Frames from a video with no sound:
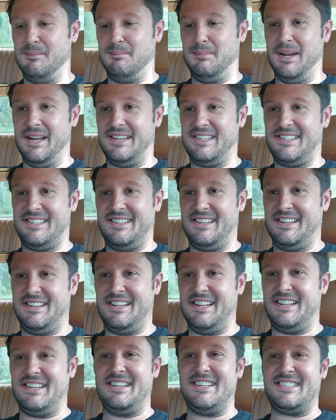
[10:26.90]
But
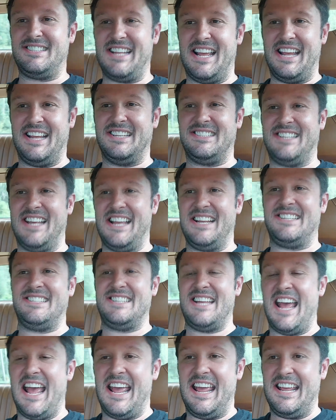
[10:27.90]
this thing is a
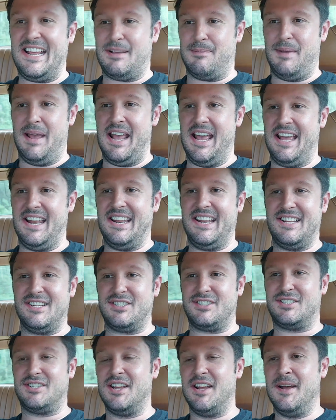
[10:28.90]
tank, man. It
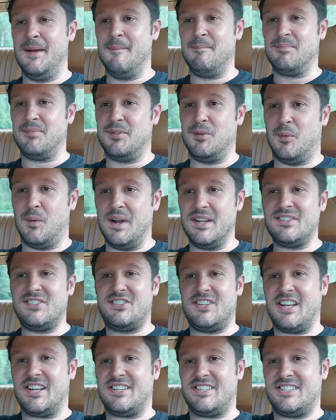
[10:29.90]
is, the
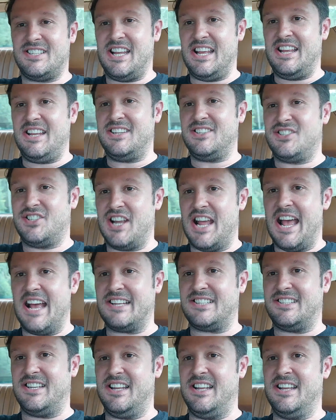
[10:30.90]
116
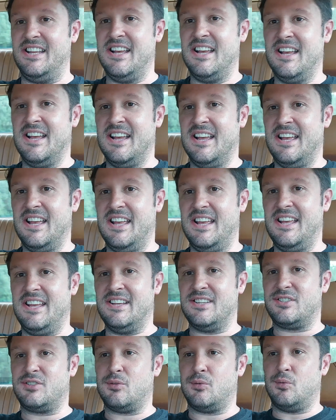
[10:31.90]
chassis
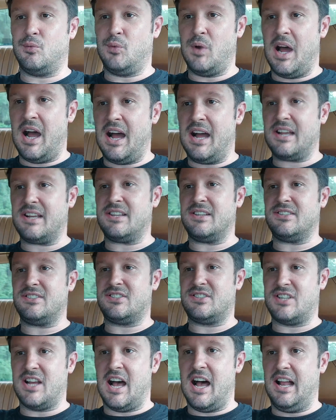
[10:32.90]
is rock
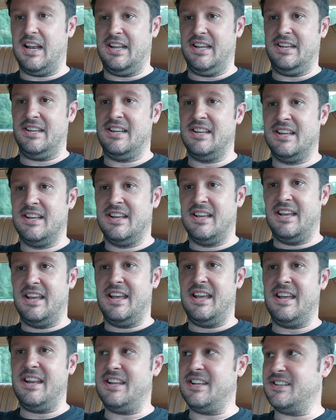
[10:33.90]
solid.
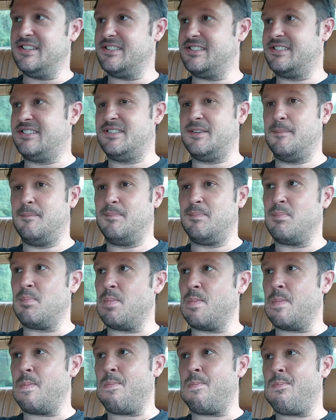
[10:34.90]
It is,
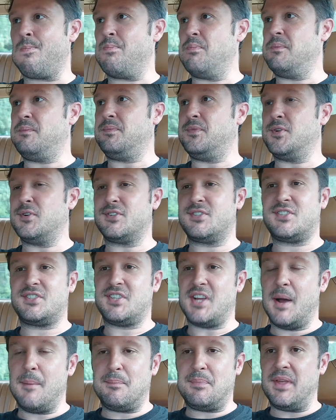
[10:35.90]
there's
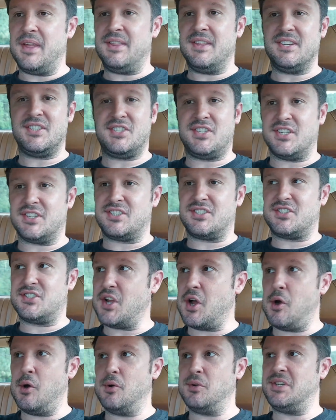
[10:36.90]
something that's just
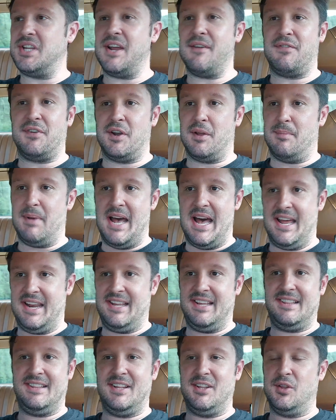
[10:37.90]
so different about
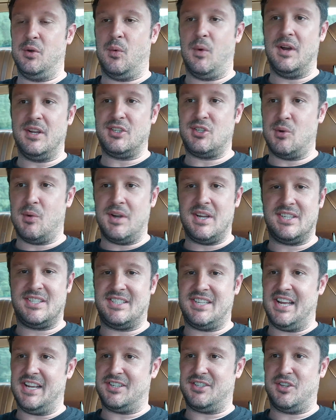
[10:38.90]
it than the
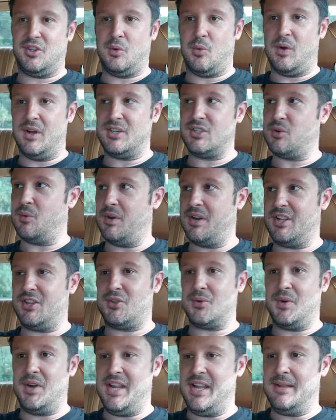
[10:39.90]
126 or the
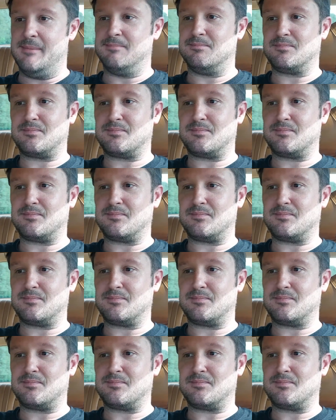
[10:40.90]
123.